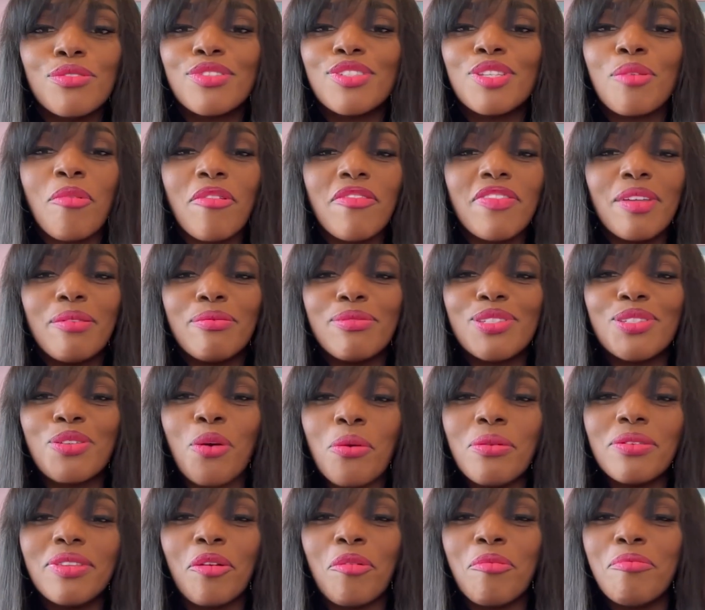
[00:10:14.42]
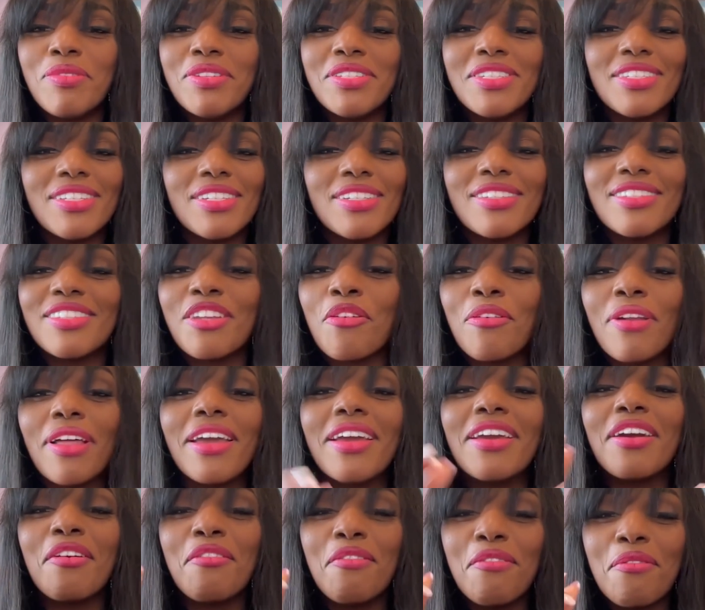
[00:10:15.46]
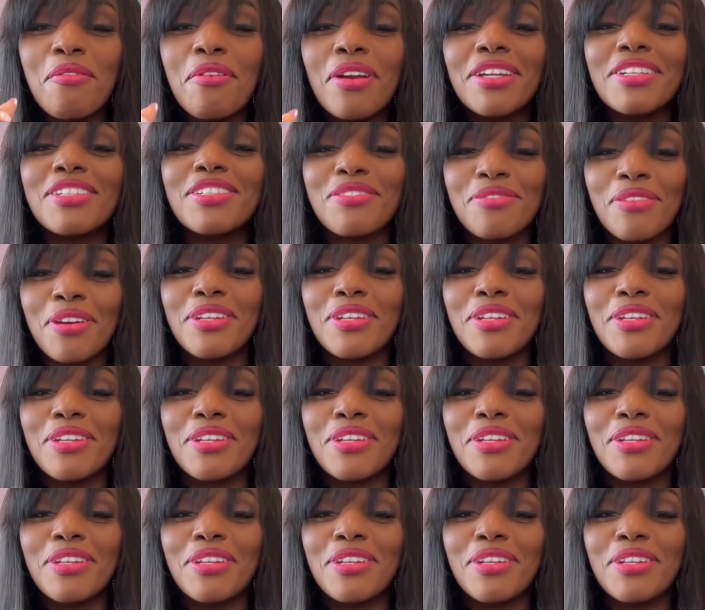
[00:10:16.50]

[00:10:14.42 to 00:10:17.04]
Some of them sold their business. They're like rich.